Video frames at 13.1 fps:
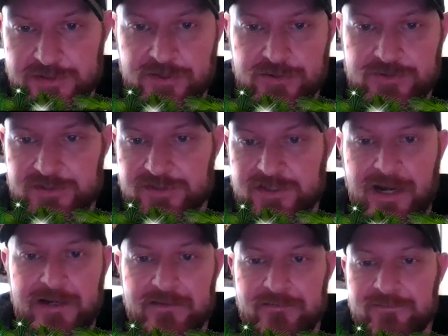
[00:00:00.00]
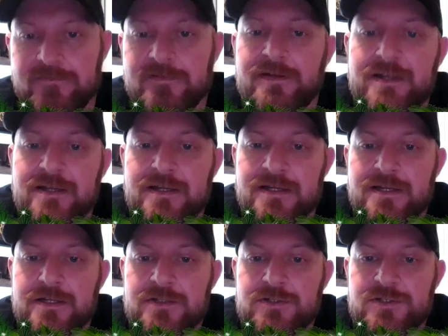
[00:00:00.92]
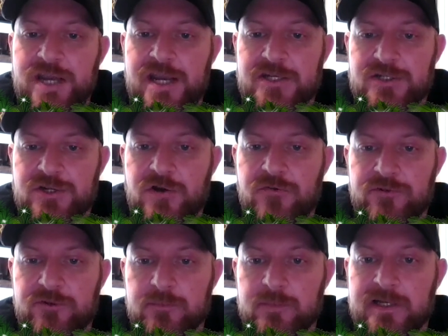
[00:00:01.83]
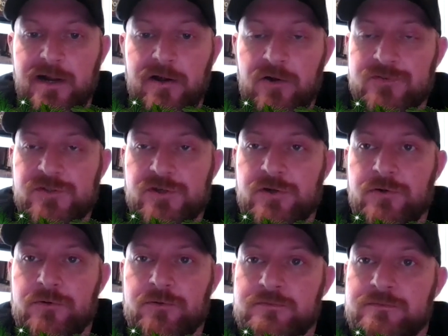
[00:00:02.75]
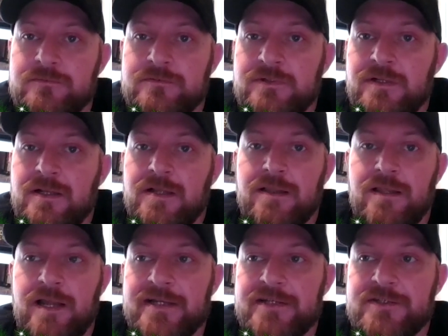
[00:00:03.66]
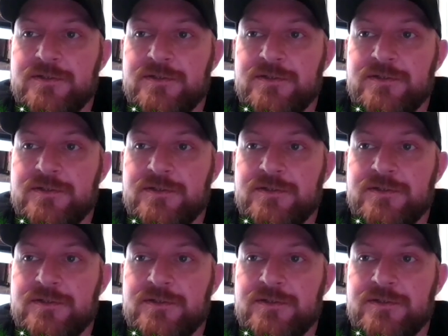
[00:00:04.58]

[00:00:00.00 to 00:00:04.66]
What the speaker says: So it's just kind of changed over. But I also I've